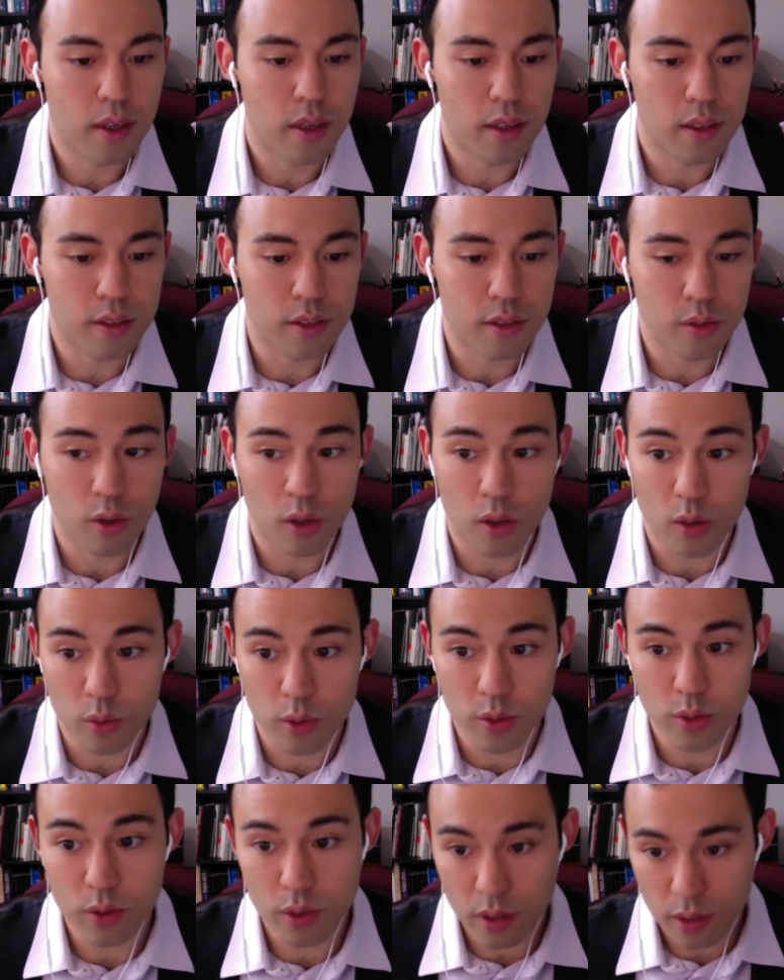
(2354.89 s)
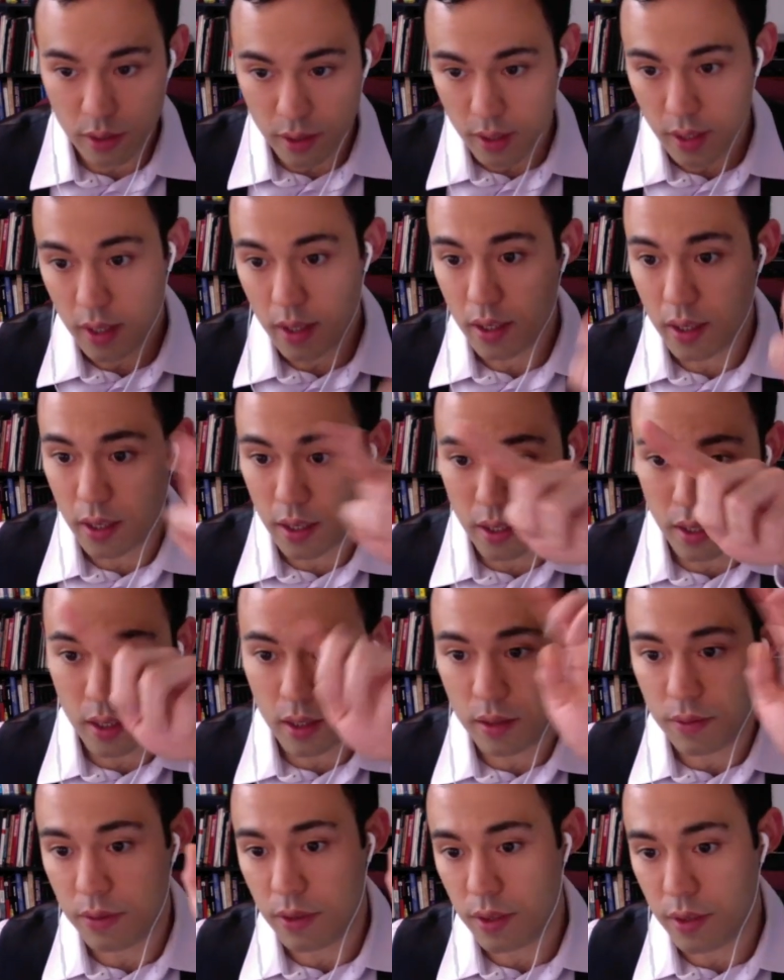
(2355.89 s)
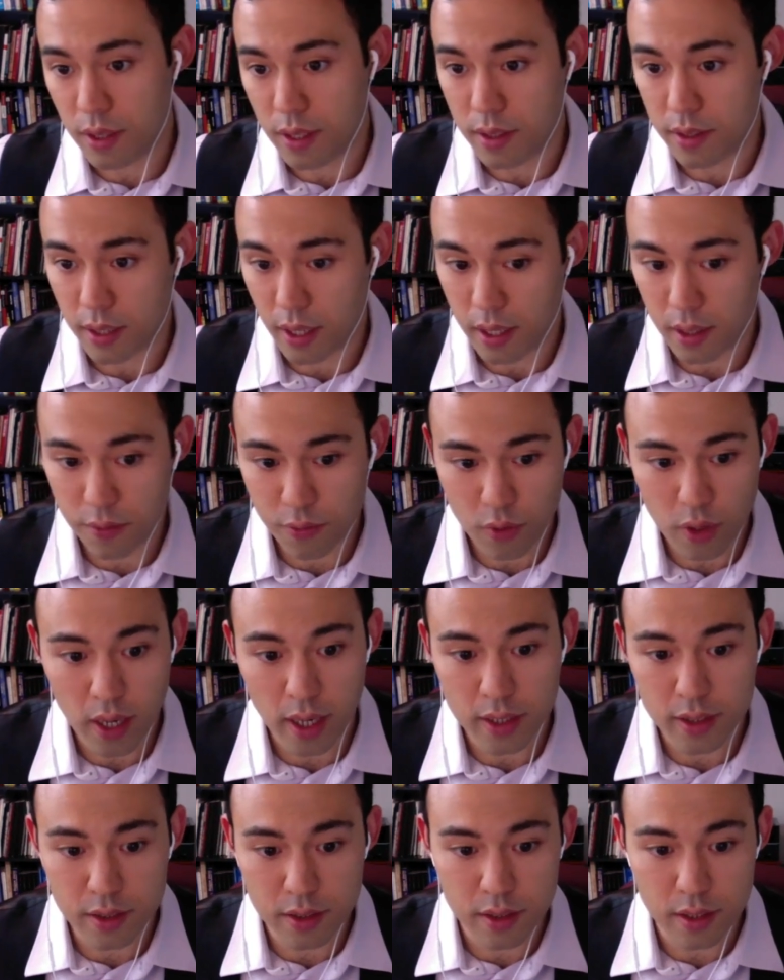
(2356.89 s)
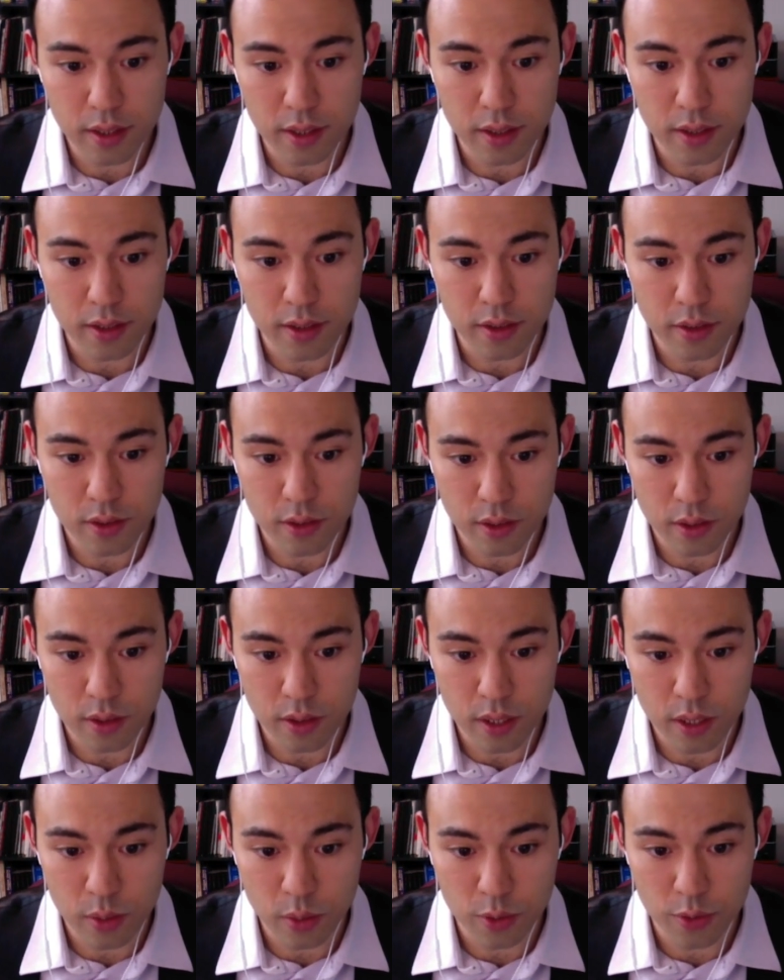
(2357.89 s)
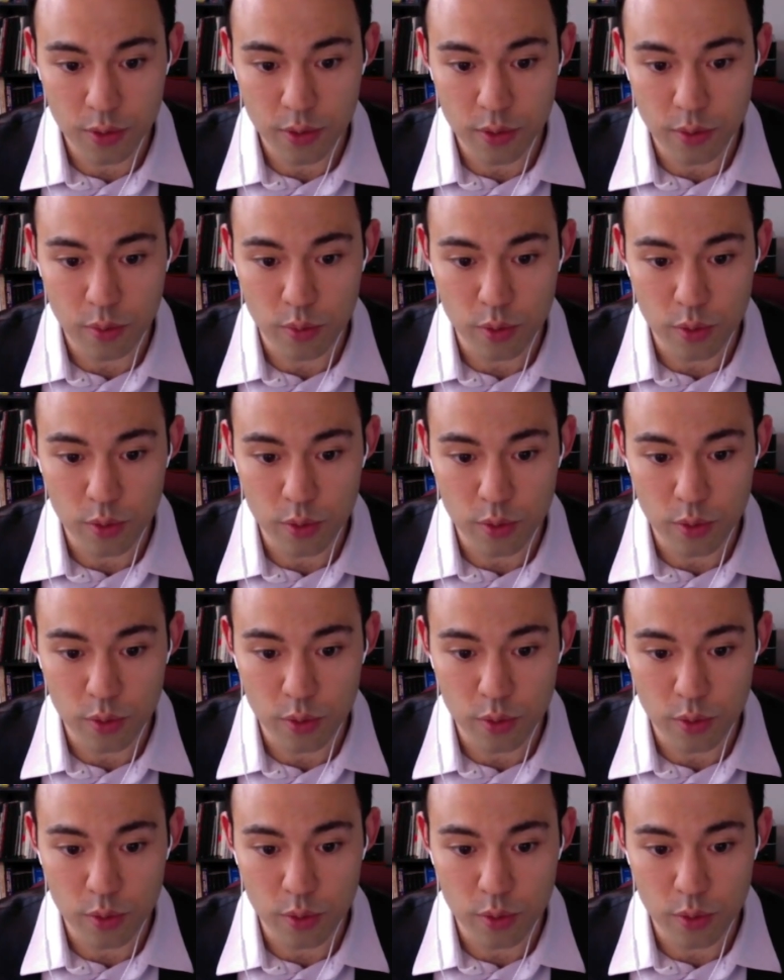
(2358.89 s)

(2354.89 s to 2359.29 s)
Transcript: The square root of the entire fraction is equal to the